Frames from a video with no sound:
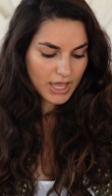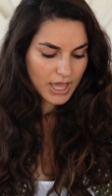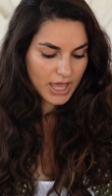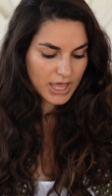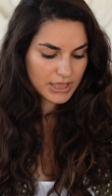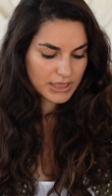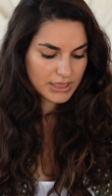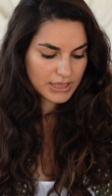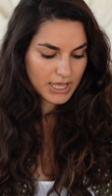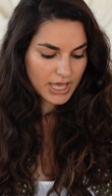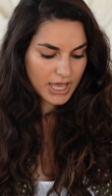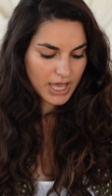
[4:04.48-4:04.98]

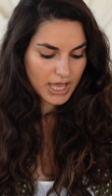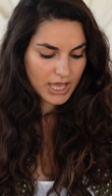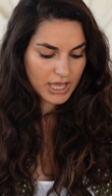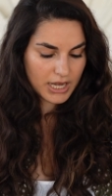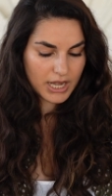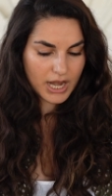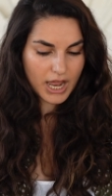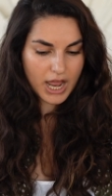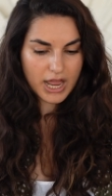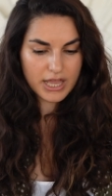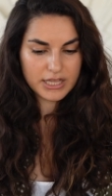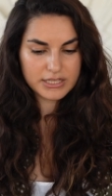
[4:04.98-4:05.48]
And
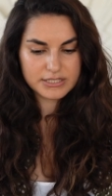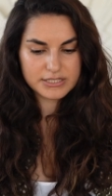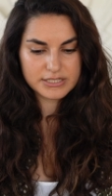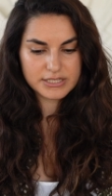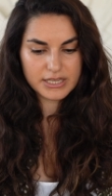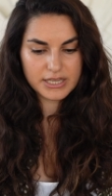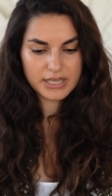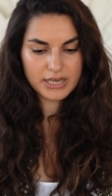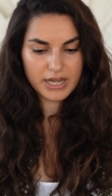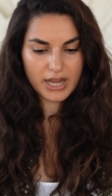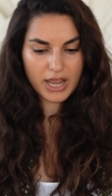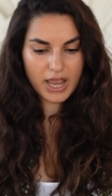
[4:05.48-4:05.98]
then I
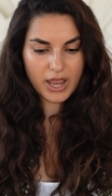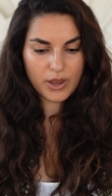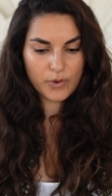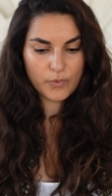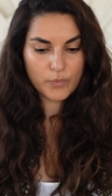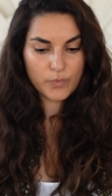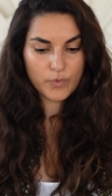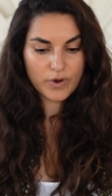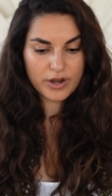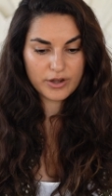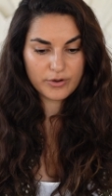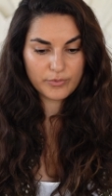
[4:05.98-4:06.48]
did a
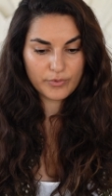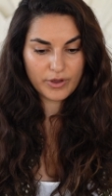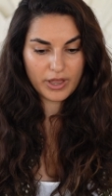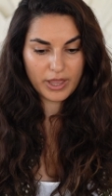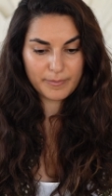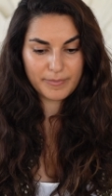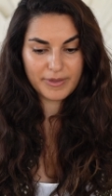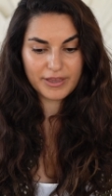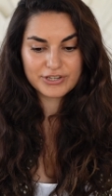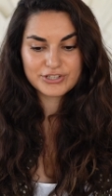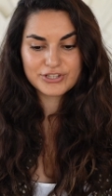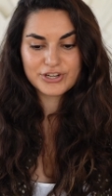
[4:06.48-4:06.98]

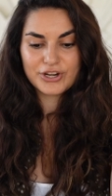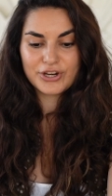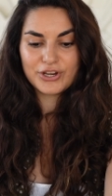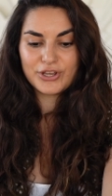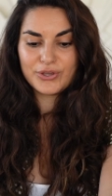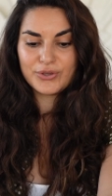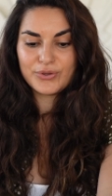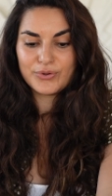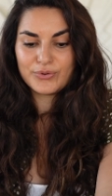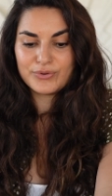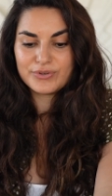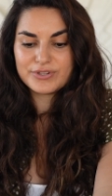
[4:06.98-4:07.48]
one-way, make sure
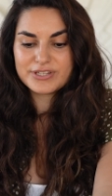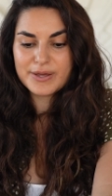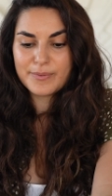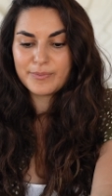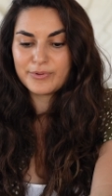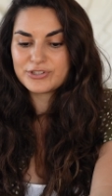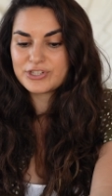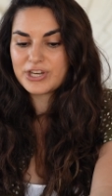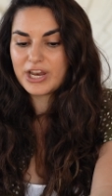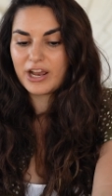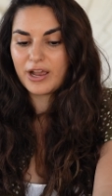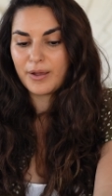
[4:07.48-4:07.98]
you
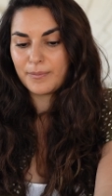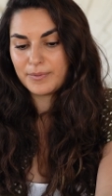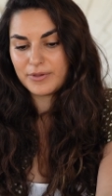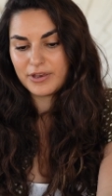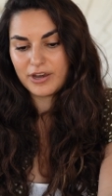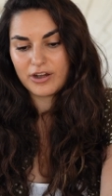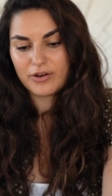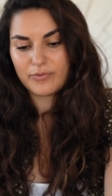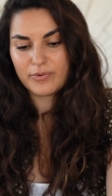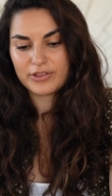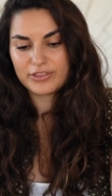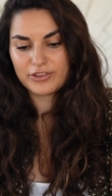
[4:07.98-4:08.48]
double check up
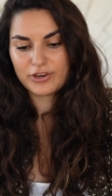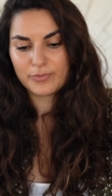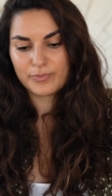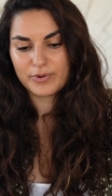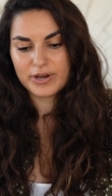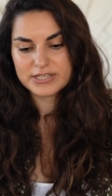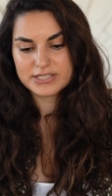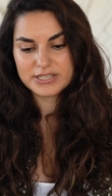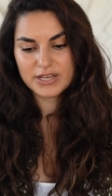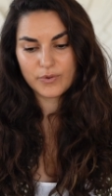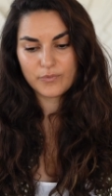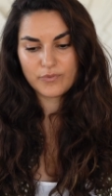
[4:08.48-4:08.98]
here whether you're
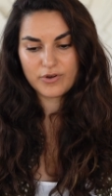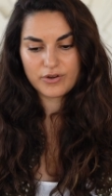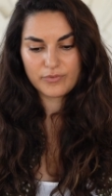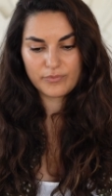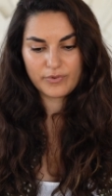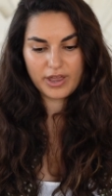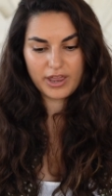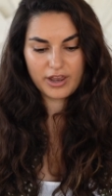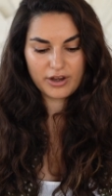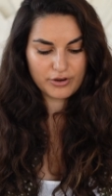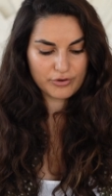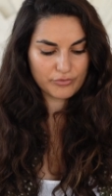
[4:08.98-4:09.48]
pressing
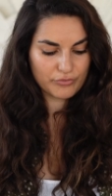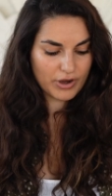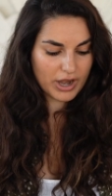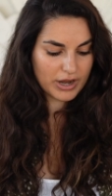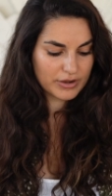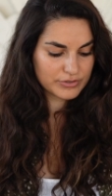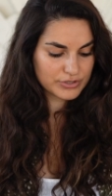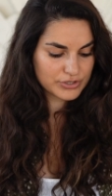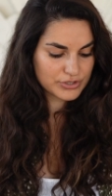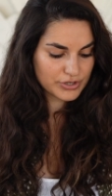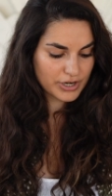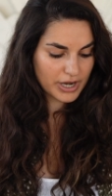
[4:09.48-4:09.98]
one-way or
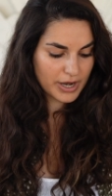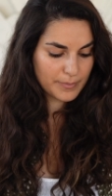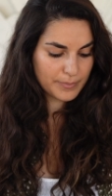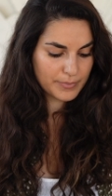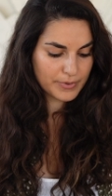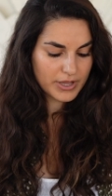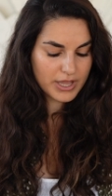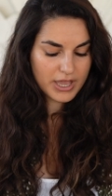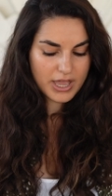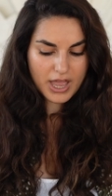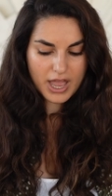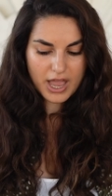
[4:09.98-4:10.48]
round trip.
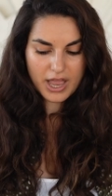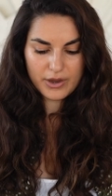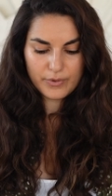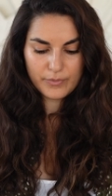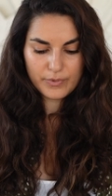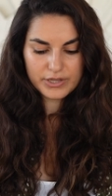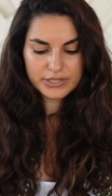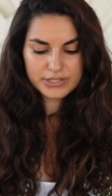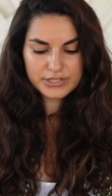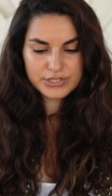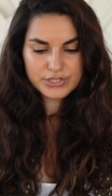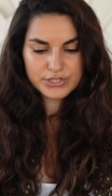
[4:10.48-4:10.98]
I
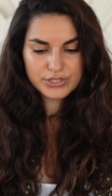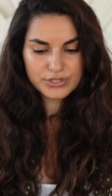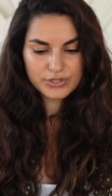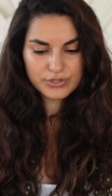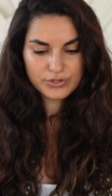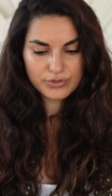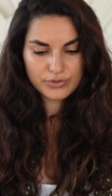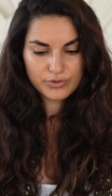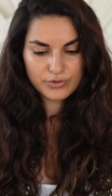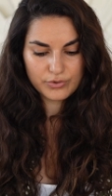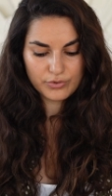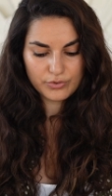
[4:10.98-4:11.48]
went
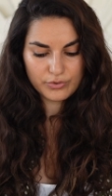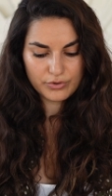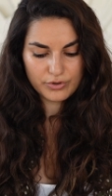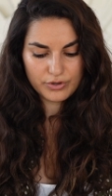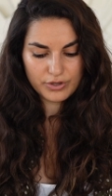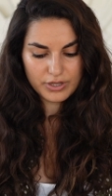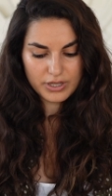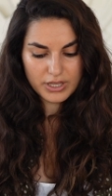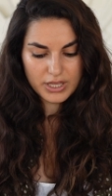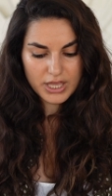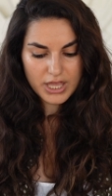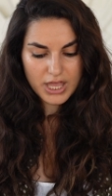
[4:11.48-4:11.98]
to
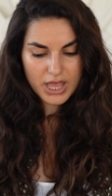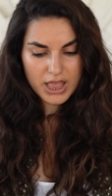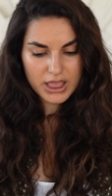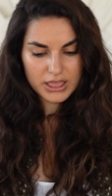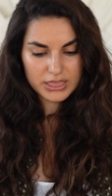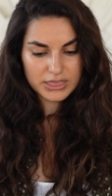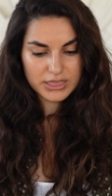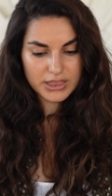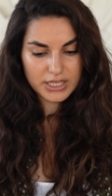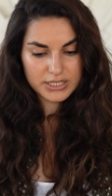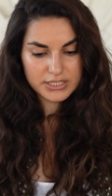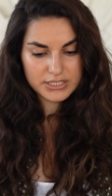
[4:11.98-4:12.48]

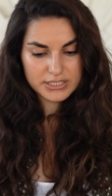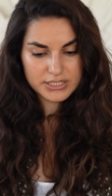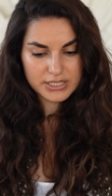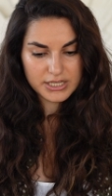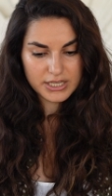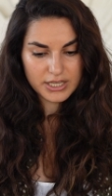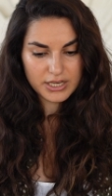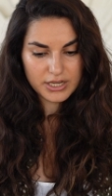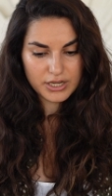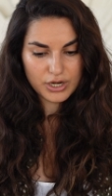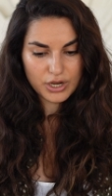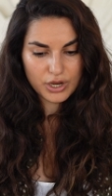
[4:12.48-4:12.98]

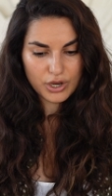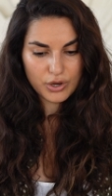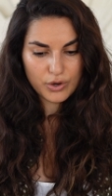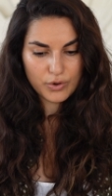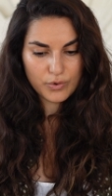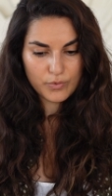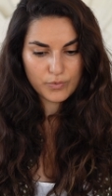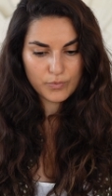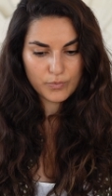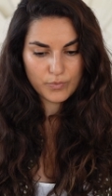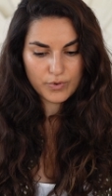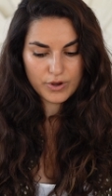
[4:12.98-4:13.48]
London
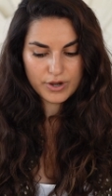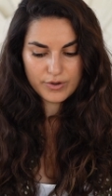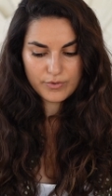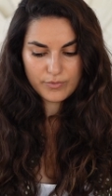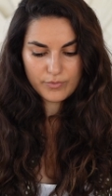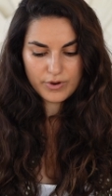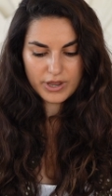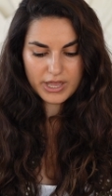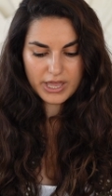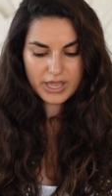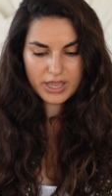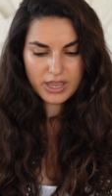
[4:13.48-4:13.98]

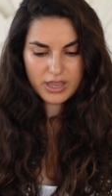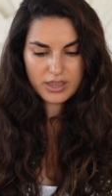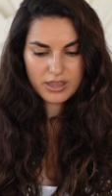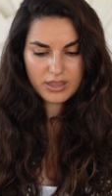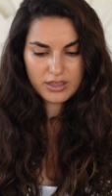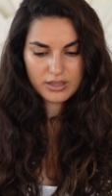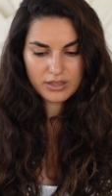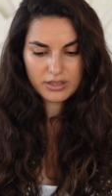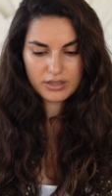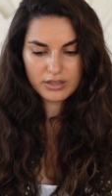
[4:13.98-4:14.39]
one-way.